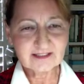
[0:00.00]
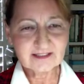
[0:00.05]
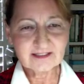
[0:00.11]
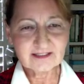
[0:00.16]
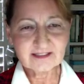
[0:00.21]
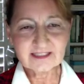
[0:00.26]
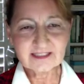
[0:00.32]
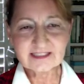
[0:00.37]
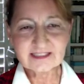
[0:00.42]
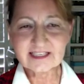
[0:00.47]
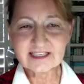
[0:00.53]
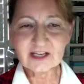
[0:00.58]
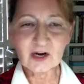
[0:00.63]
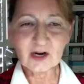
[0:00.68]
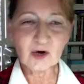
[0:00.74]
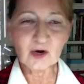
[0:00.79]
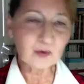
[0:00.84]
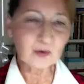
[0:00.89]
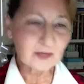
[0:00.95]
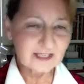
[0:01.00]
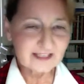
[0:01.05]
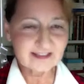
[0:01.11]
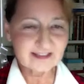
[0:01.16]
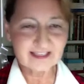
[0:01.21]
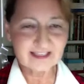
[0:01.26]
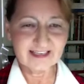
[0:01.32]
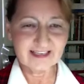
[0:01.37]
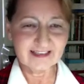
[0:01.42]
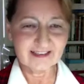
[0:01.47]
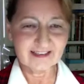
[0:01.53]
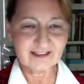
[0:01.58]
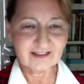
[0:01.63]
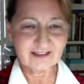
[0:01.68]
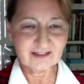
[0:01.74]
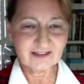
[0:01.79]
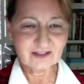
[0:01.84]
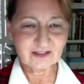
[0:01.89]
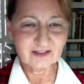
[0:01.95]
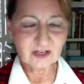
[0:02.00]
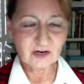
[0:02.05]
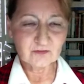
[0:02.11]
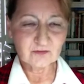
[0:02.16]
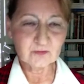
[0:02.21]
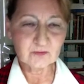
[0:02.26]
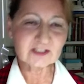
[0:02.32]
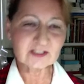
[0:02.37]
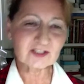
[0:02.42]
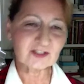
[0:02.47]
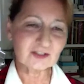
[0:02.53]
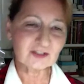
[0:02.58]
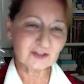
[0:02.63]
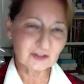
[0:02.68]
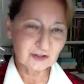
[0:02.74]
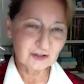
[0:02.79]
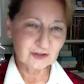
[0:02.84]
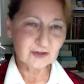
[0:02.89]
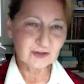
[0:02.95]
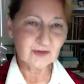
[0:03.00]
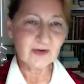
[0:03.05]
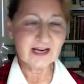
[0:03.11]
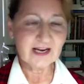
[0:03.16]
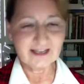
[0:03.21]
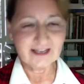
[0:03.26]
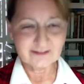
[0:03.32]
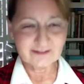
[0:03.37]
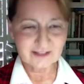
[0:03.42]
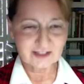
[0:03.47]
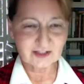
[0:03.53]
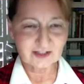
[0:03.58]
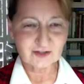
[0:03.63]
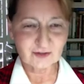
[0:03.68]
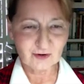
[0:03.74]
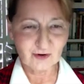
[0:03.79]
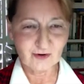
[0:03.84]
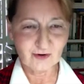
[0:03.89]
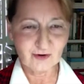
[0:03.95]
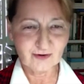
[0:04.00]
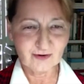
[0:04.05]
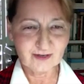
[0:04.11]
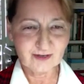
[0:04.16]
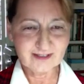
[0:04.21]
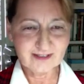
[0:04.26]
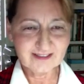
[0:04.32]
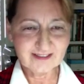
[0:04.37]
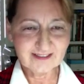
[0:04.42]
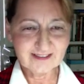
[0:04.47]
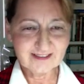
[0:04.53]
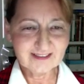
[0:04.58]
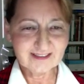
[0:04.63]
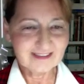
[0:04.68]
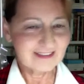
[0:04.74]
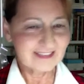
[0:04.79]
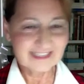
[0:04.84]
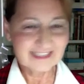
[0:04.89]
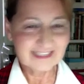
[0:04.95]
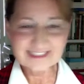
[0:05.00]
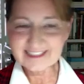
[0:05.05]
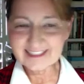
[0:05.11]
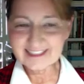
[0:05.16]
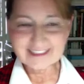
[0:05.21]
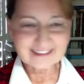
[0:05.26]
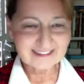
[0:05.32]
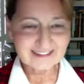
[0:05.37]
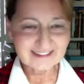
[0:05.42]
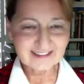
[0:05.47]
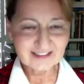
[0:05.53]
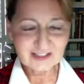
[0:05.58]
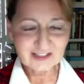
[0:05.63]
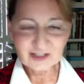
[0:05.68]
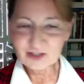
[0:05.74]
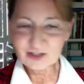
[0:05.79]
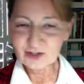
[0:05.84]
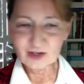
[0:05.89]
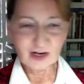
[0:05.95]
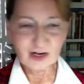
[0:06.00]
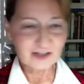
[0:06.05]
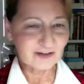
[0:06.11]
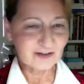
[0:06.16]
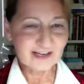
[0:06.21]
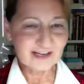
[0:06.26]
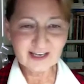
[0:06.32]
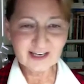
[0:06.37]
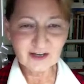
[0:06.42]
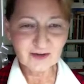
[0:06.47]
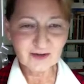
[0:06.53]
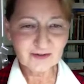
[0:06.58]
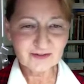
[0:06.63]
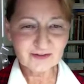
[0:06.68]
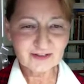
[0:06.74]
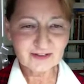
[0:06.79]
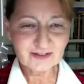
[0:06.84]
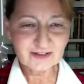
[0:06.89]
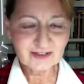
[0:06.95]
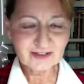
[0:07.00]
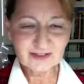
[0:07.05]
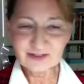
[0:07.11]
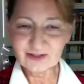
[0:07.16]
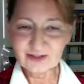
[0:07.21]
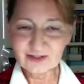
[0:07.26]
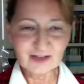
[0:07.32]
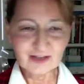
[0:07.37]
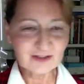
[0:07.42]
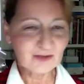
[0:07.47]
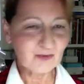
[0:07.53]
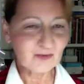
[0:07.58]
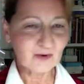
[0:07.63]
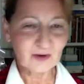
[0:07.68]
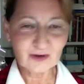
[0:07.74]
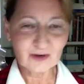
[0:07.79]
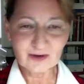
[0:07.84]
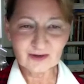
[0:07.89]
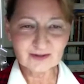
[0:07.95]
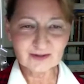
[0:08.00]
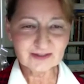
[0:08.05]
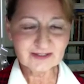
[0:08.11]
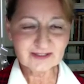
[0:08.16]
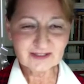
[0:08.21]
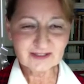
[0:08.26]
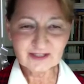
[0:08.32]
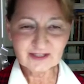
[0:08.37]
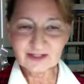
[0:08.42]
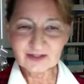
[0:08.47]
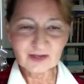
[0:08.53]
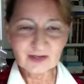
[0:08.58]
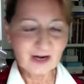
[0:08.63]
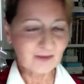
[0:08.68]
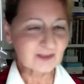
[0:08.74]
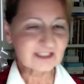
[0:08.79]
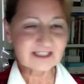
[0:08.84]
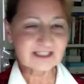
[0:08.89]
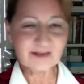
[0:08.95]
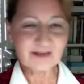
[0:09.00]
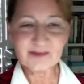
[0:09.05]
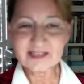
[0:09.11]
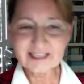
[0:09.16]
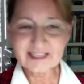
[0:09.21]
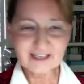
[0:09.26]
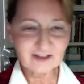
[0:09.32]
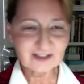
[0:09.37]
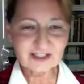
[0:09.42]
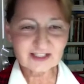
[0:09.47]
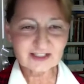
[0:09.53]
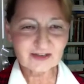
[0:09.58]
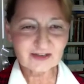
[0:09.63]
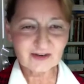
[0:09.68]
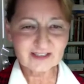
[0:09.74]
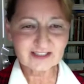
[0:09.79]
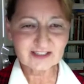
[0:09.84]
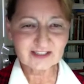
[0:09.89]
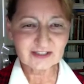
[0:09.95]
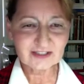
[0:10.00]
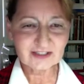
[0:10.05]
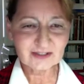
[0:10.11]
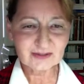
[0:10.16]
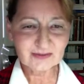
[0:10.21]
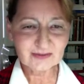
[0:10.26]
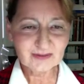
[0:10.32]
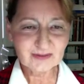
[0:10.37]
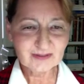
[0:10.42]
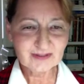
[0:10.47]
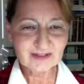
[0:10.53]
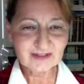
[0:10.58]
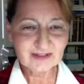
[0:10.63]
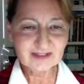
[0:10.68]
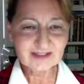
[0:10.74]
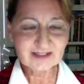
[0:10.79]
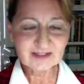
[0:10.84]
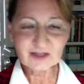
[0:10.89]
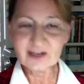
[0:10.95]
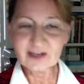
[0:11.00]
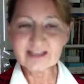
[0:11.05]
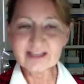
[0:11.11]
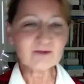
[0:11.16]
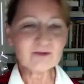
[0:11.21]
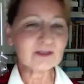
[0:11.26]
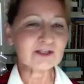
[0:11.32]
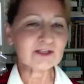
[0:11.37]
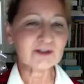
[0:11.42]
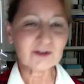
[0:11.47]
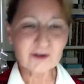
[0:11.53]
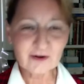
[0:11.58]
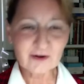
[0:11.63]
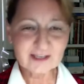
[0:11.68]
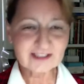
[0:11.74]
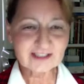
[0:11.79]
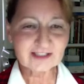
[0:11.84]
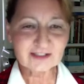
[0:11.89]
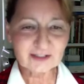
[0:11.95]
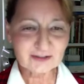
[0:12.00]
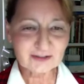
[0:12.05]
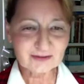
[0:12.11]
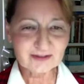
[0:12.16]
is the only thing over which you have control. That's it. Not your health, not the world, not what somebody else is going to do, not even what you're going to do.